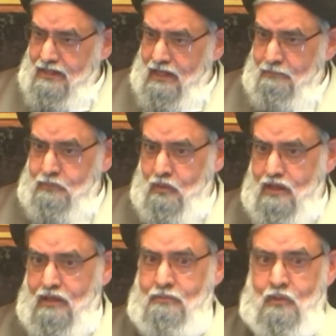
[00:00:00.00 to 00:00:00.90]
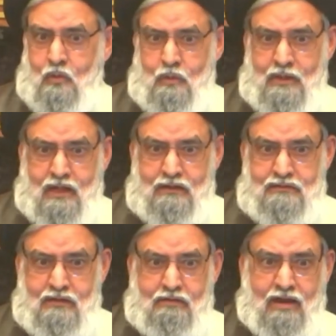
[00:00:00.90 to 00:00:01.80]
Abdullah bin Omar,
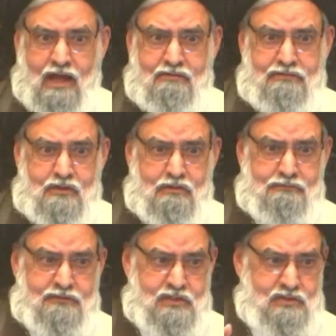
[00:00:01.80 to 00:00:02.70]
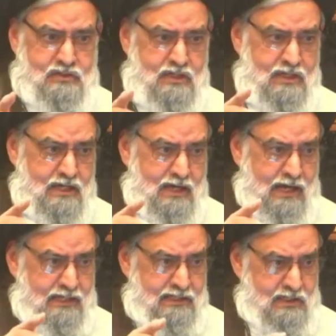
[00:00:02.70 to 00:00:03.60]
the ravi of this
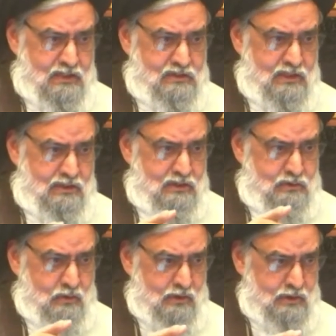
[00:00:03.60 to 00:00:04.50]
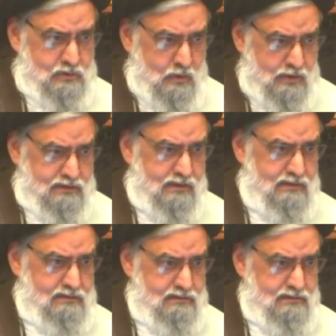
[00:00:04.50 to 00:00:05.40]
hadith in the Sunni
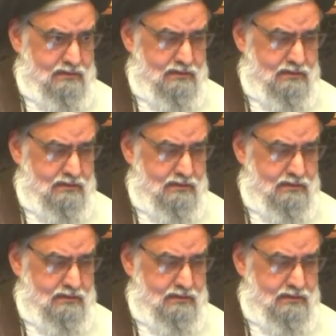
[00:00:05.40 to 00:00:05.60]
sources,